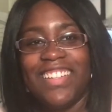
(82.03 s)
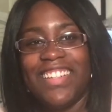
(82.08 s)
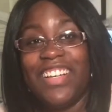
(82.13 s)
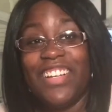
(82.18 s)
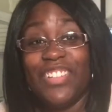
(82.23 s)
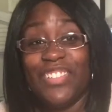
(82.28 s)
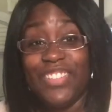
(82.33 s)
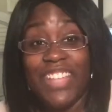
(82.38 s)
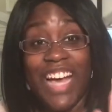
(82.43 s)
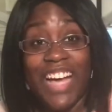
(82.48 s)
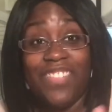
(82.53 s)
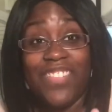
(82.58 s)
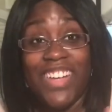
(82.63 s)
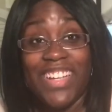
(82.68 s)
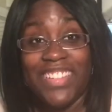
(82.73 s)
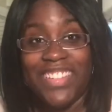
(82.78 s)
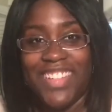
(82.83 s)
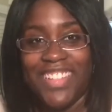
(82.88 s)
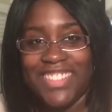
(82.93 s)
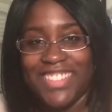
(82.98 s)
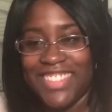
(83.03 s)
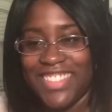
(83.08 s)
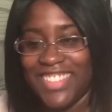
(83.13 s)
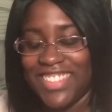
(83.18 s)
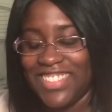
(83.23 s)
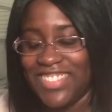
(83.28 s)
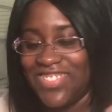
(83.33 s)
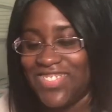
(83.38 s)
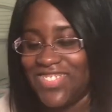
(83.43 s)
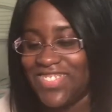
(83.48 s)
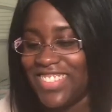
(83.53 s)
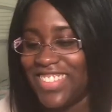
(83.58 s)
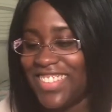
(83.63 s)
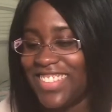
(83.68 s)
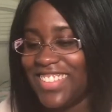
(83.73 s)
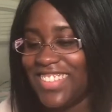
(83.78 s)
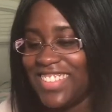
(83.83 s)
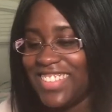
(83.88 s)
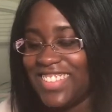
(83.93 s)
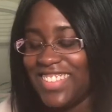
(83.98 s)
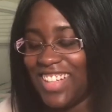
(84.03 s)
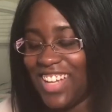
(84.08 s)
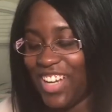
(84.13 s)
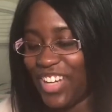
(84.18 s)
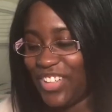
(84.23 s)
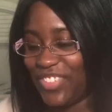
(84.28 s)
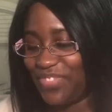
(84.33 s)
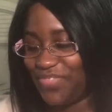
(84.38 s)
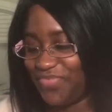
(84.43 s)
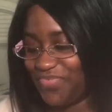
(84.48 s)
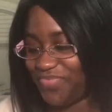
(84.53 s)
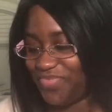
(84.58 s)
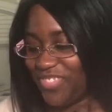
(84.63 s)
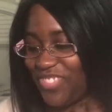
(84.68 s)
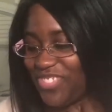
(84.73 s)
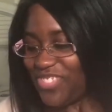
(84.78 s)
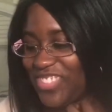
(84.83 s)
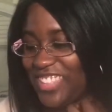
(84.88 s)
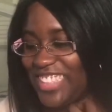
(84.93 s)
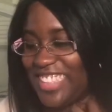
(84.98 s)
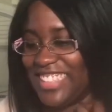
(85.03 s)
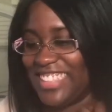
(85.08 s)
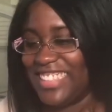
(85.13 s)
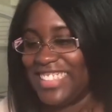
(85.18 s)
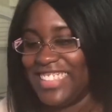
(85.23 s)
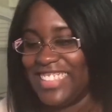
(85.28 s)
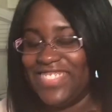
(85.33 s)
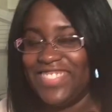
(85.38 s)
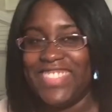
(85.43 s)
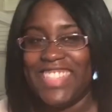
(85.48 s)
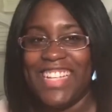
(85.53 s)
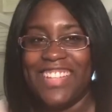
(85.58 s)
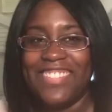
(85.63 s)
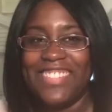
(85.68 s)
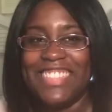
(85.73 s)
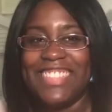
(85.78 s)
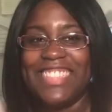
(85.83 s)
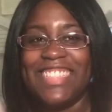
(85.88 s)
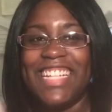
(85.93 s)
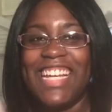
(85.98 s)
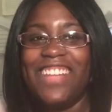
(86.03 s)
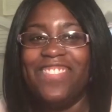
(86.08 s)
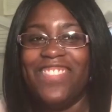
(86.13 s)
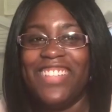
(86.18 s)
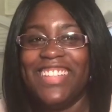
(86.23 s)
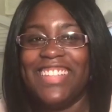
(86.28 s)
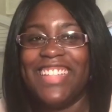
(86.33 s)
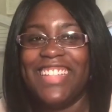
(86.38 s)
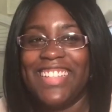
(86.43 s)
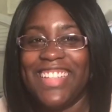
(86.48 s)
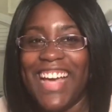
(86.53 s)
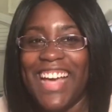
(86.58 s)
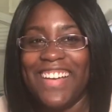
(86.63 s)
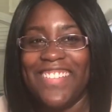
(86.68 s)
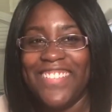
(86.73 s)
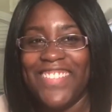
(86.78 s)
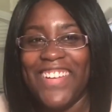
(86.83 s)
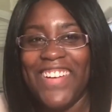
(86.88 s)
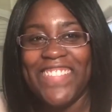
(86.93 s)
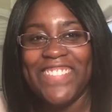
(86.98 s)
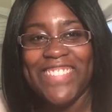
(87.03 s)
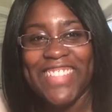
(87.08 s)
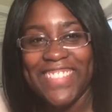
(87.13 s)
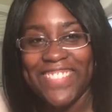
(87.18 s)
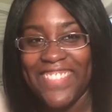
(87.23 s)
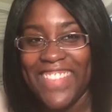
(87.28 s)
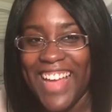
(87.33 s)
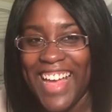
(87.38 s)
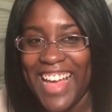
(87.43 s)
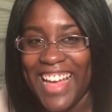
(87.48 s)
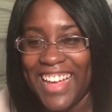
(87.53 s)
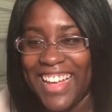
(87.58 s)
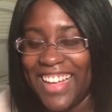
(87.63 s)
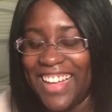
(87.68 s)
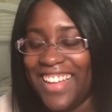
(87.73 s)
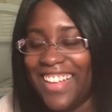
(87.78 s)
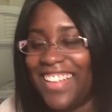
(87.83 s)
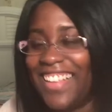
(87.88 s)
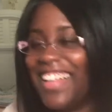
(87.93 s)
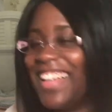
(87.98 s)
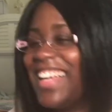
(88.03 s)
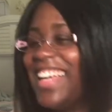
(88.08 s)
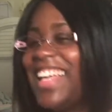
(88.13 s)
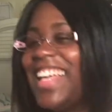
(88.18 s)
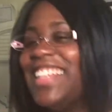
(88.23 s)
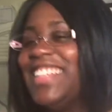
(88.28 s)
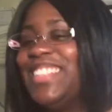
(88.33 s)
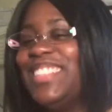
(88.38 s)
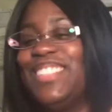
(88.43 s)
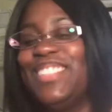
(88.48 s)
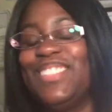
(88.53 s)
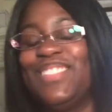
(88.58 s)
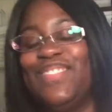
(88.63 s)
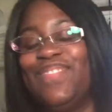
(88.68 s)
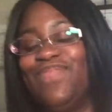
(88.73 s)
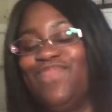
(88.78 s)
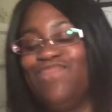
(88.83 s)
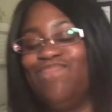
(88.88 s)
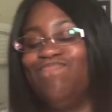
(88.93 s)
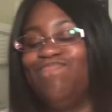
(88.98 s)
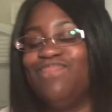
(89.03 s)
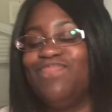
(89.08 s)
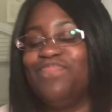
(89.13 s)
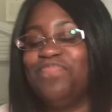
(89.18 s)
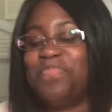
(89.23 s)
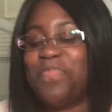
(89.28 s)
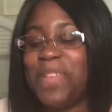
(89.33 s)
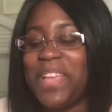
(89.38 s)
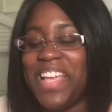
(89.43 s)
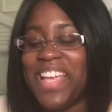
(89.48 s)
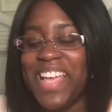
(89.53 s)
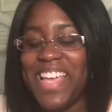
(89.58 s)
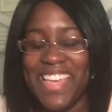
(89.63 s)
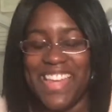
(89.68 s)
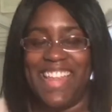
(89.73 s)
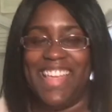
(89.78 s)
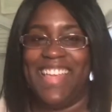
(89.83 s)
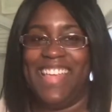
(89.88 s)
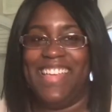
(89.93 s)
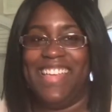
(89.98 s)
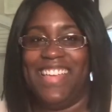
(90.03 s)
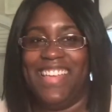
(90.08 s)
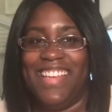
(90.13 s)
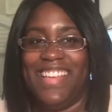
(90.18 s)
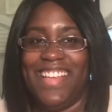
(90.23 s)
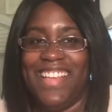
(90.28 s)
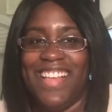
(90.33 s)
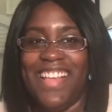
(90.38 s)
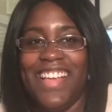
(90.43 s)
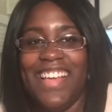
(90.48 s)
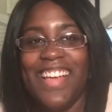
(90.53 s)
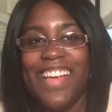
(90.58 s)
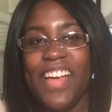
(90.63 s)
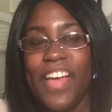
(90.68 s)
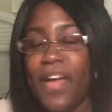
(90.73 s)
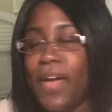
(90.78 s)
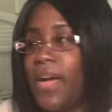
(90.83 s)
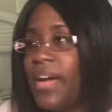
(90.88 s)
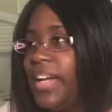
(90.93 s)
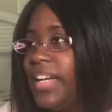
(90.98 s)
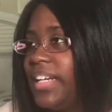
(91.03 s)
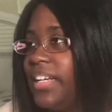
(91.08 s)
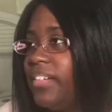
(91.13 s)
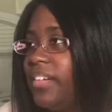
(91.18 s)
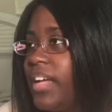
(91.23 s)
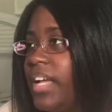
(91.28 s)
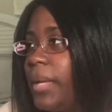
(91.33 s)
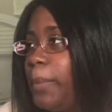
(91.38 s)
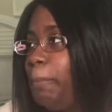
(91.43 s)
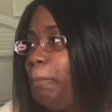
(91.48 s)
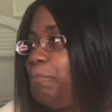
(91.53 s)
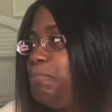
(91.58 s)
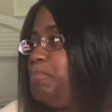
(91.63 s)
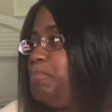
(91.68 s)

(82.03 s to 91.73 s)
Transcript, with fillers: Oh, not my long-term um, relationship that I was in. I mean, the guy who called me fat. I, I just, ew. Anyway,